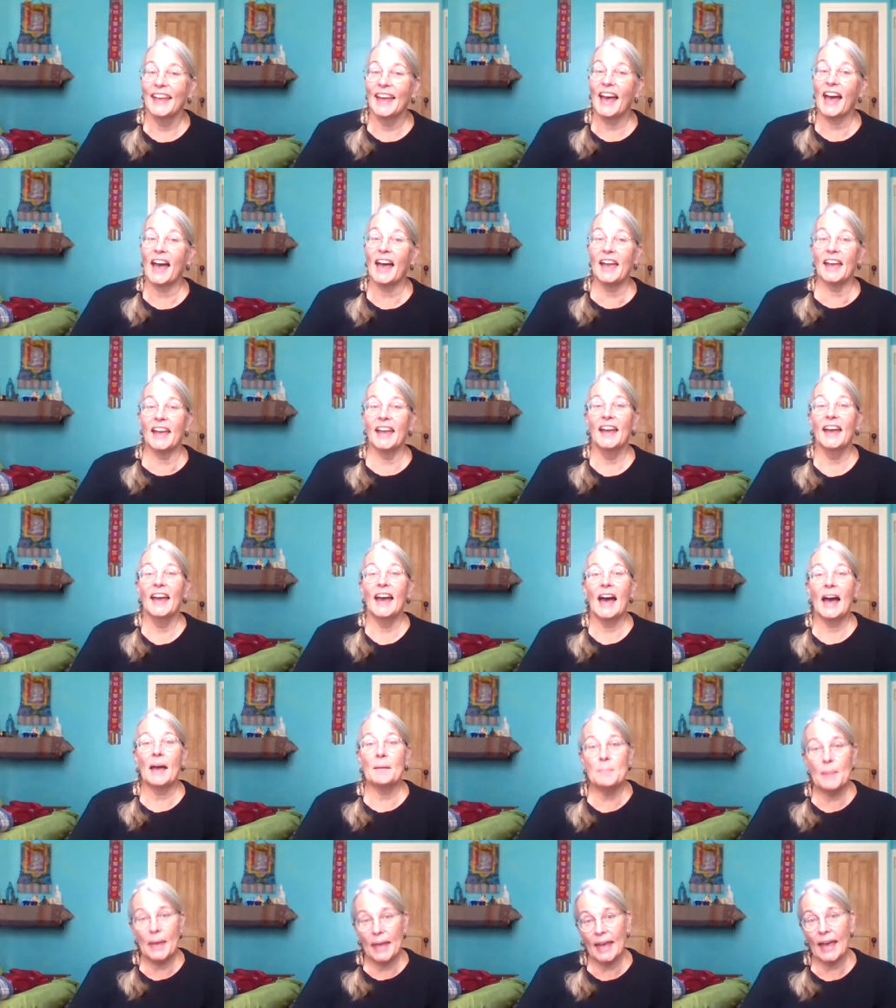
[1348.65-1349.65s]
I, I
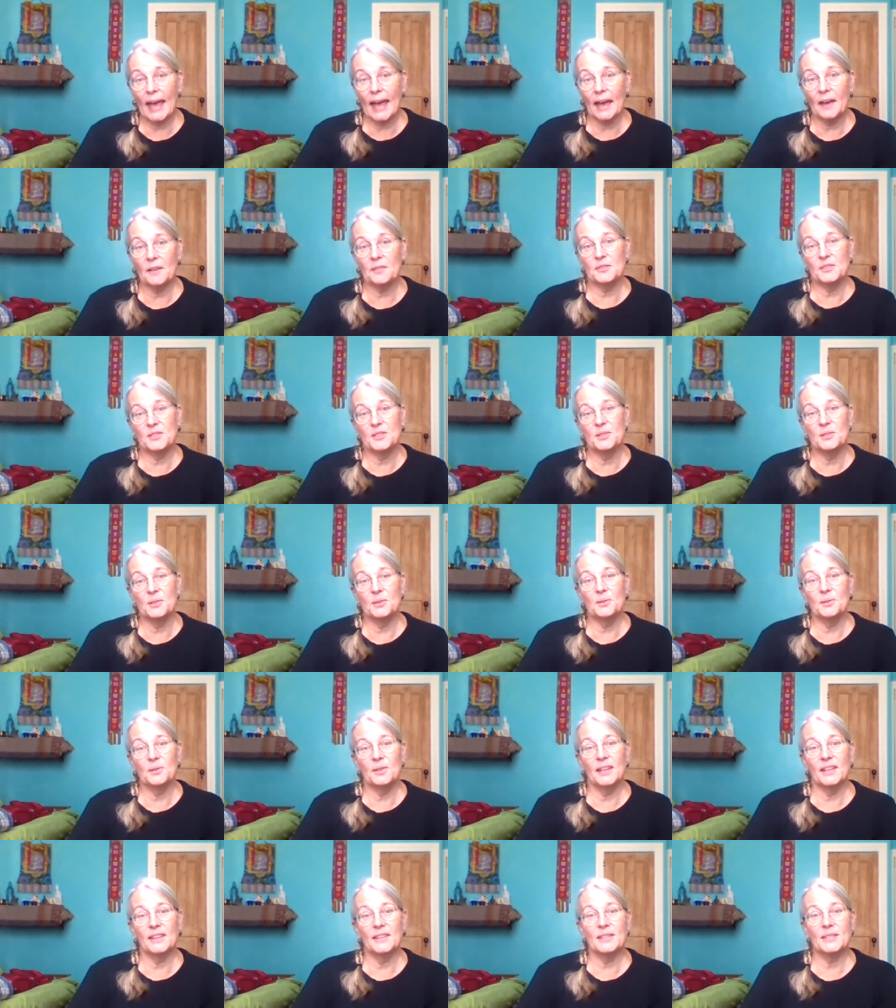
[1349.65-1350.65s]
may have
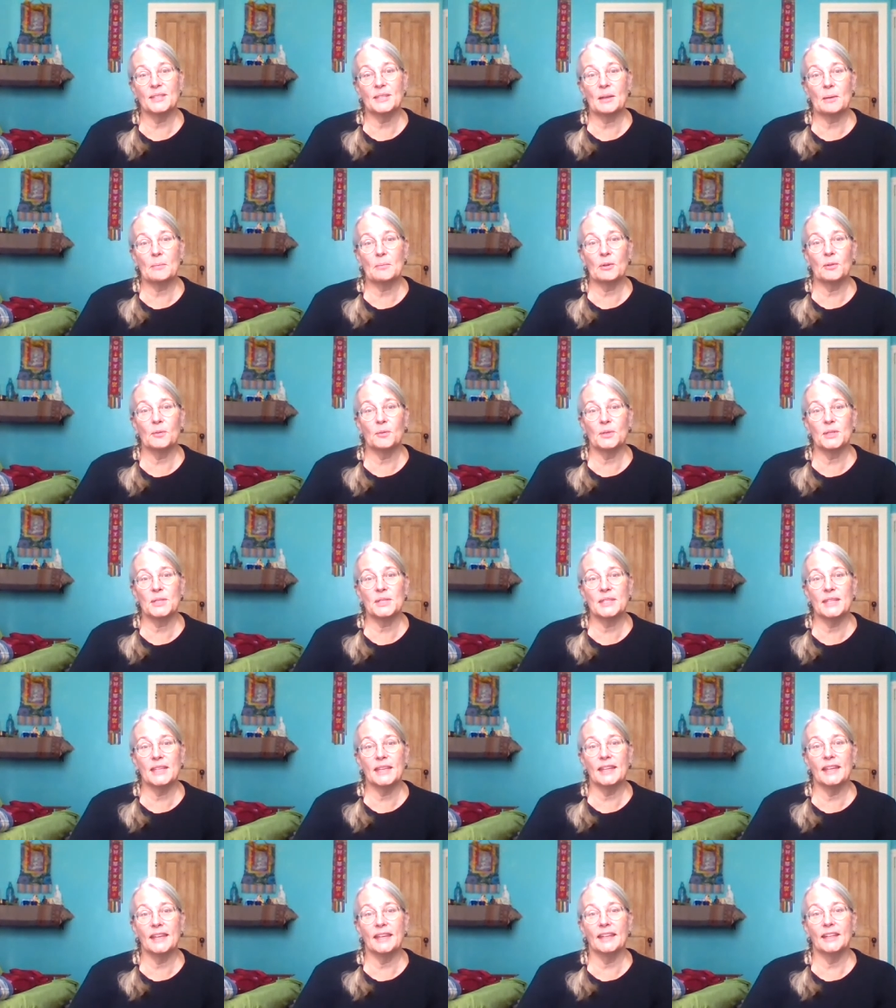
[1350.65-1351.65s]
to in the summer. We'll
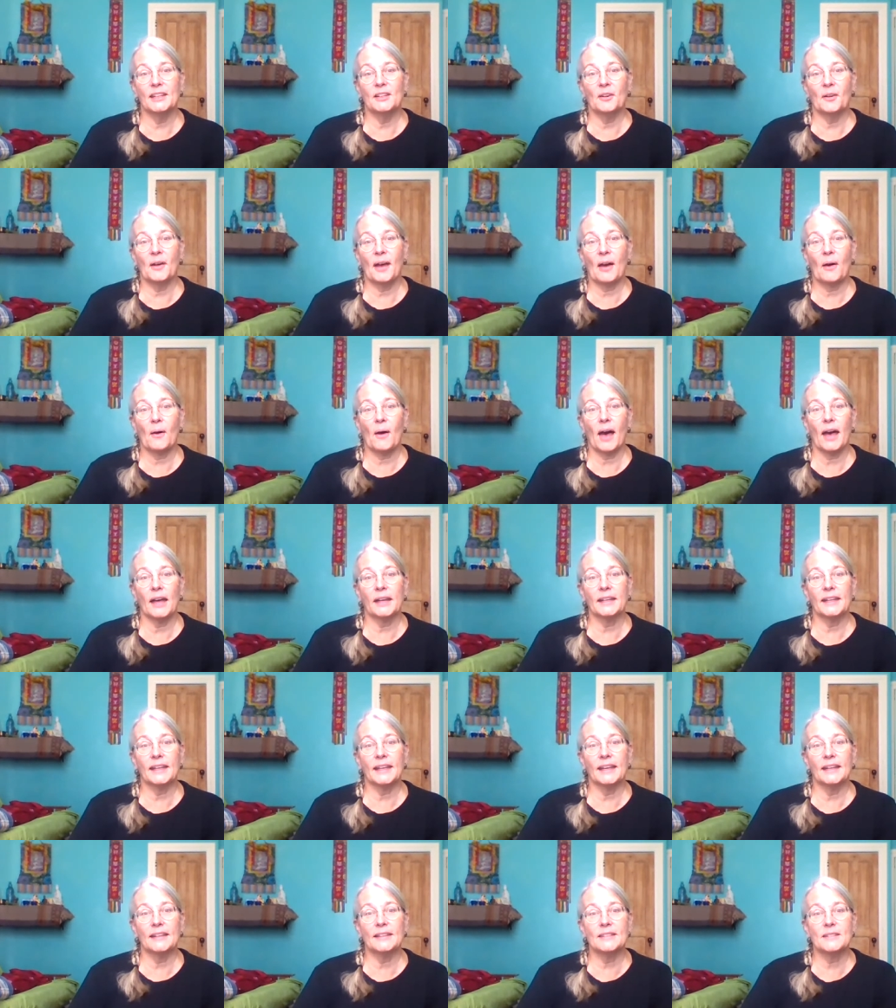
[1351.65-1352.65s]
see, how hot it
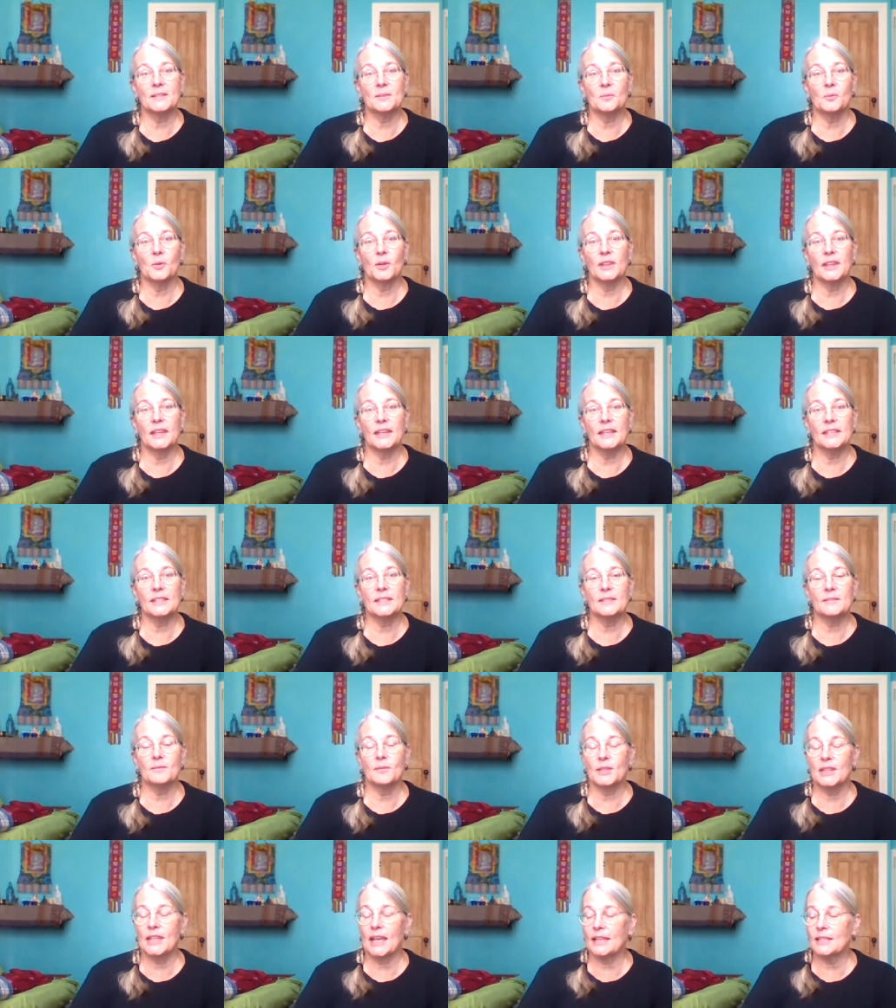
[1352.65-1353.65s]
gets and what
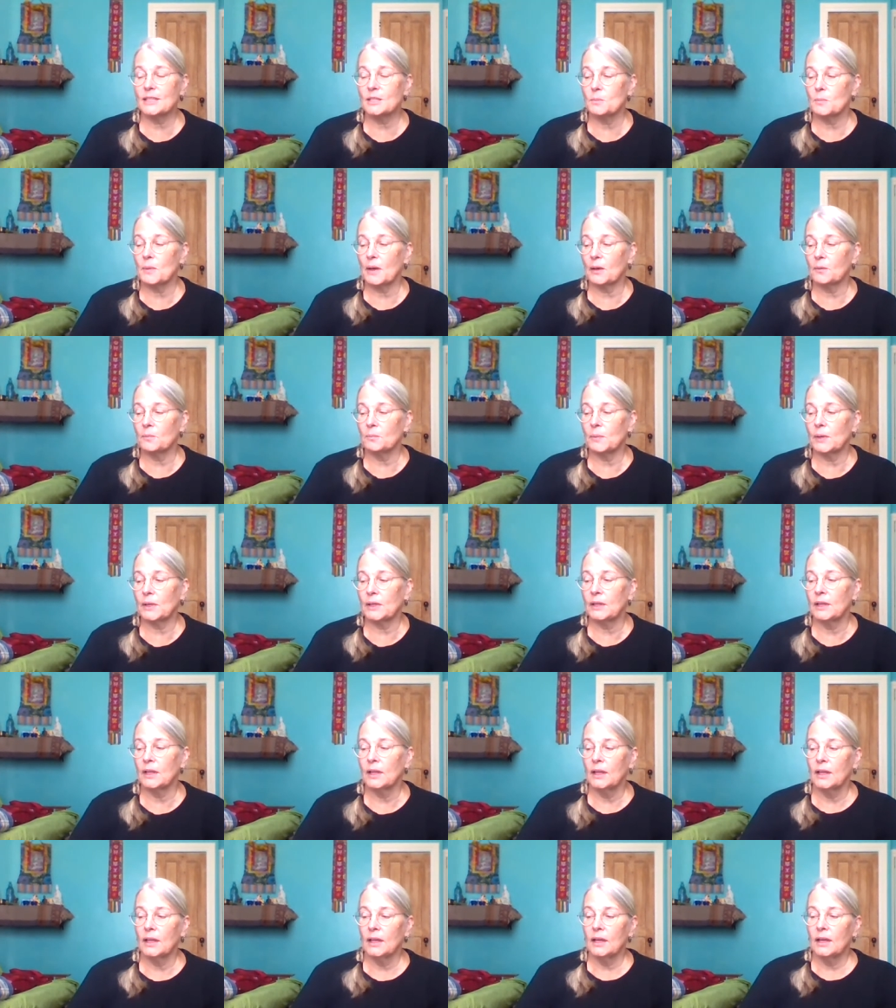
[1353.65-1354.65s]
that's about. But
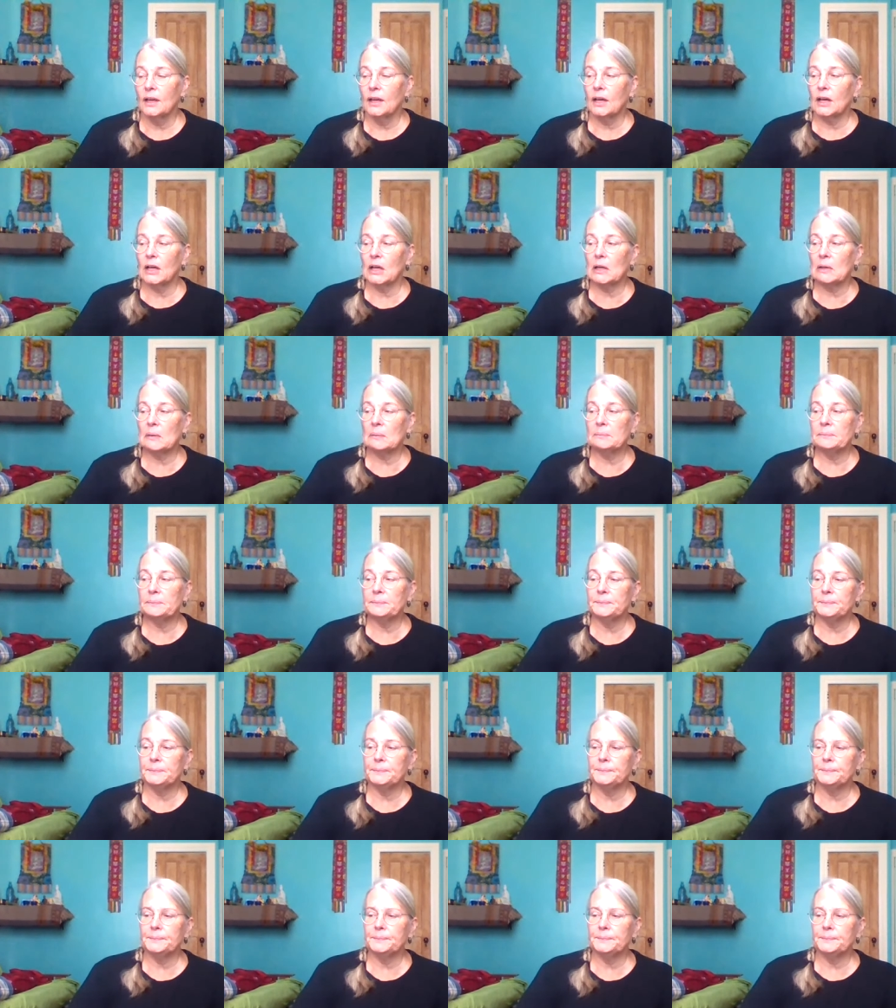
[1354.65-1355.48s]
um,